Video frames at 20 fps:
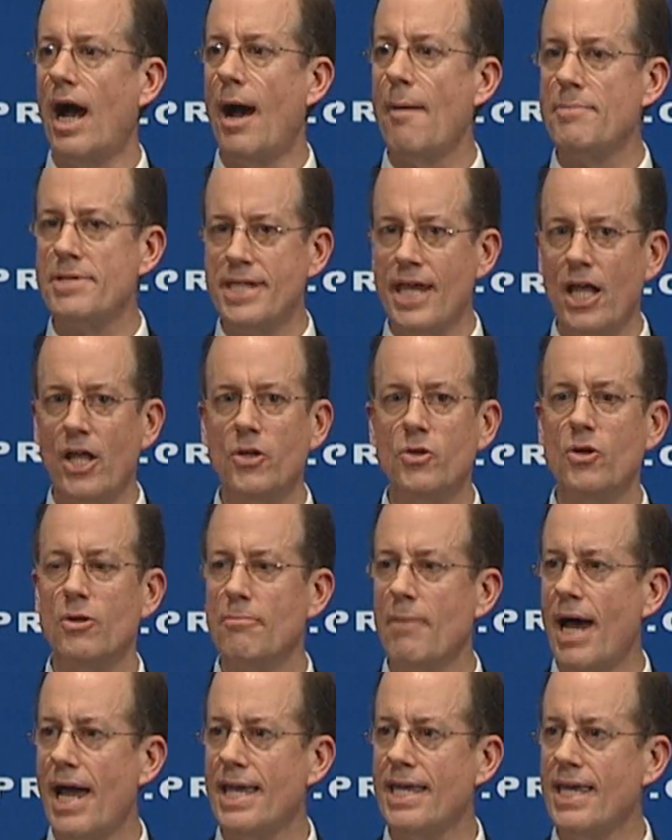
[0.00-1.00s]
I'm telling you, in
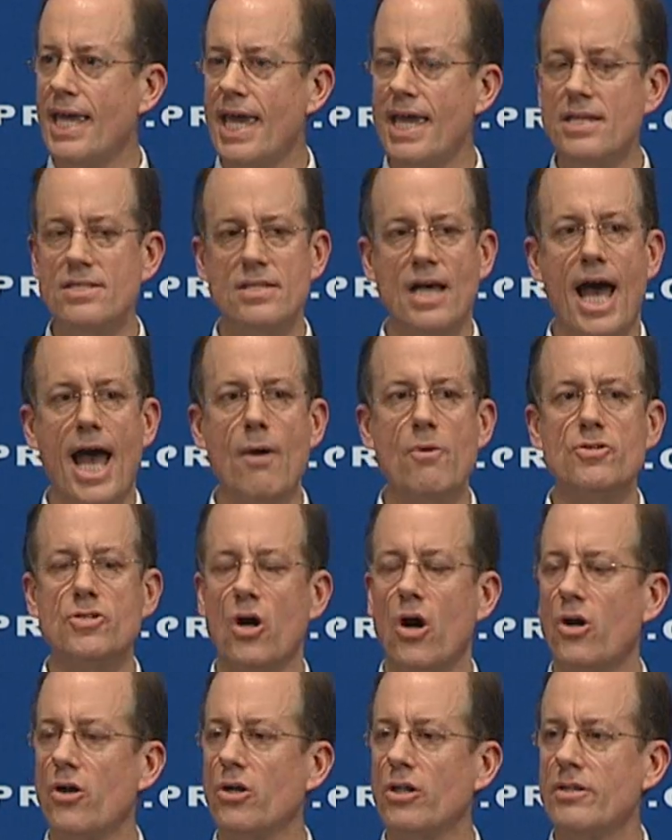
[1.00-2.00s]
my case, I was
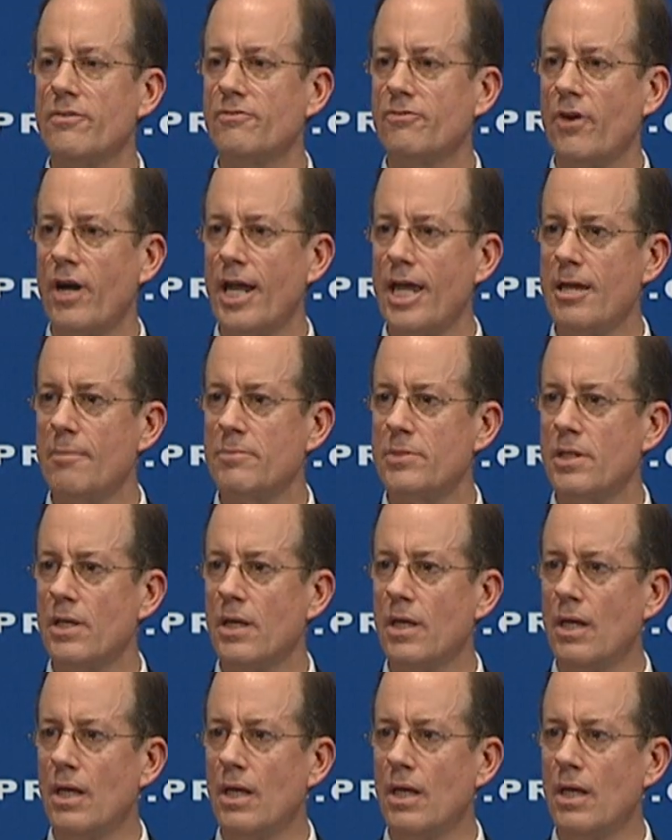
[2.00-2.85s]
utterly framed.